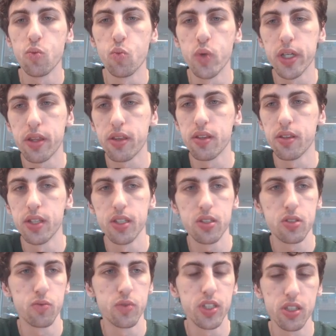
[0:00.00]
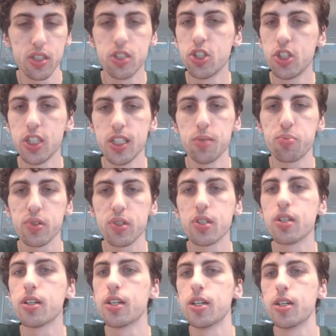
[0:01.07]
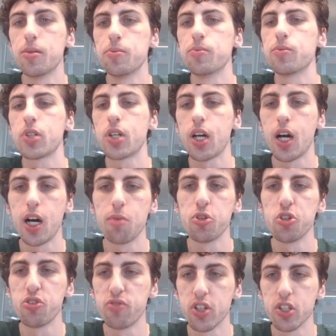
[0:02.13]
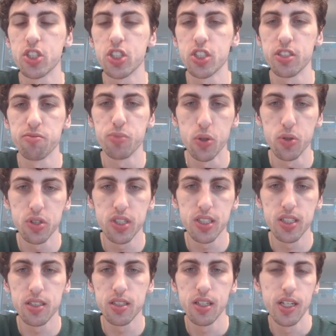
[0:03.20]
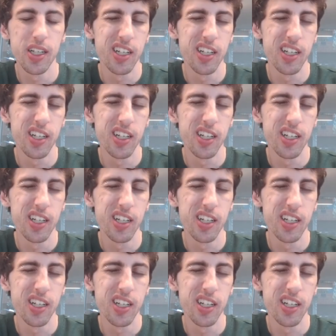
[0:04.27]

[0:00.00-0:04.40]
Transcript: with this really cheap combo version of Bolton.